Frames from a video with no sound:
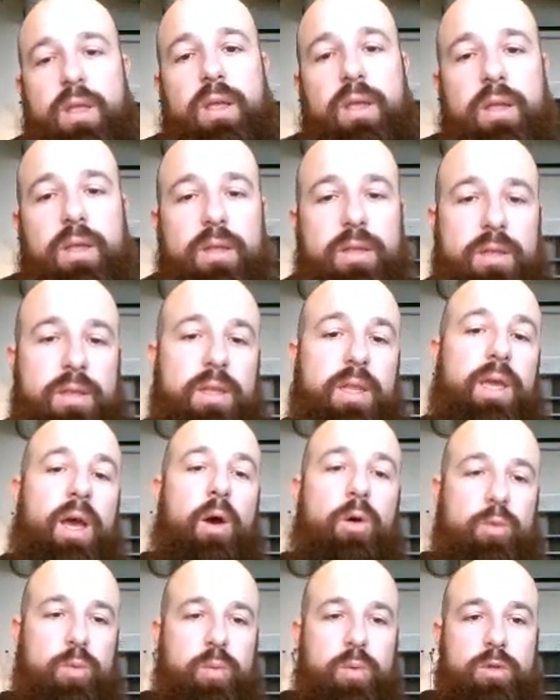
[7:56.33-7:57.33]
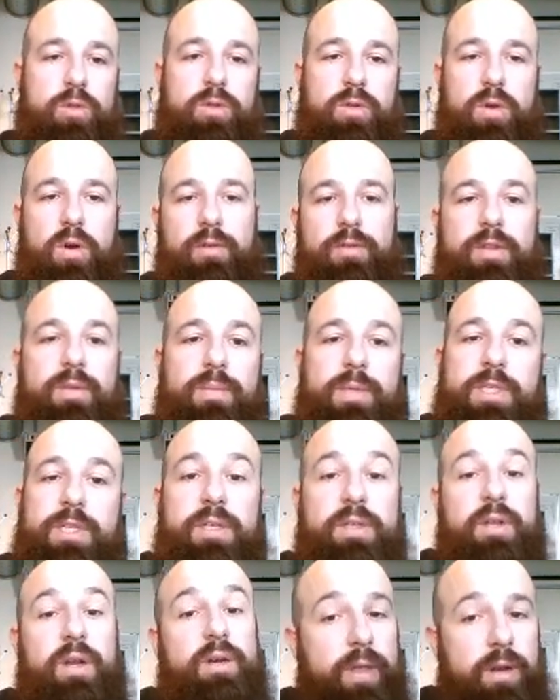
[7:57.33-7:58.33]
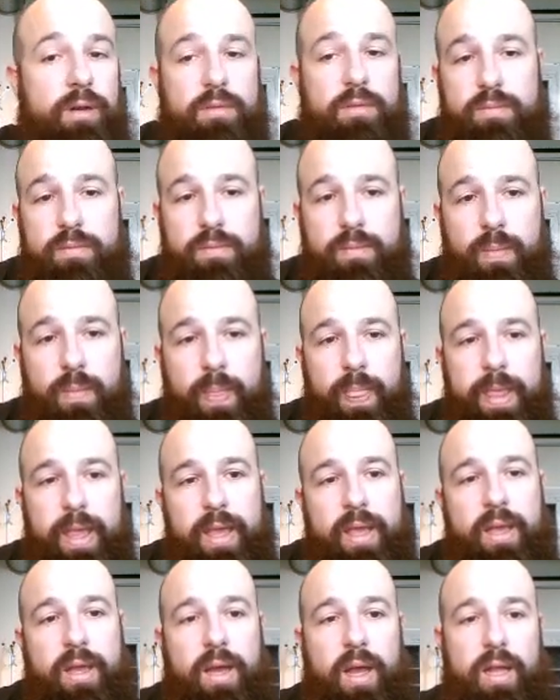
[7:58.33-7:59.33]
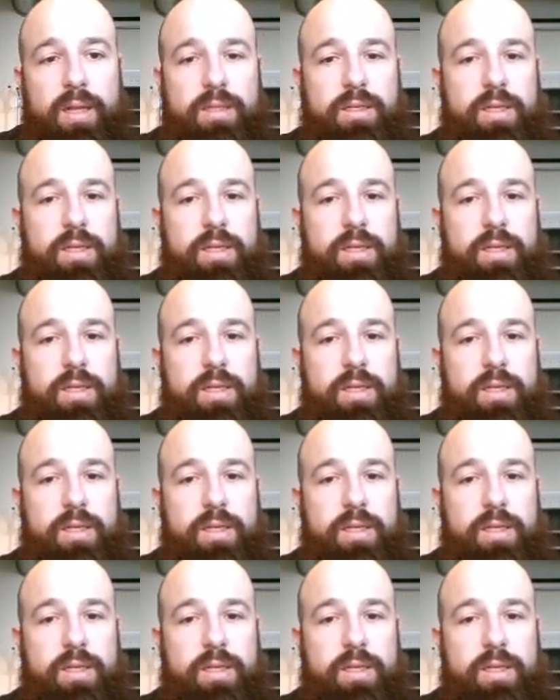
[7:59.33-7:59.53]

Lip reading: the output of the machine learning model, and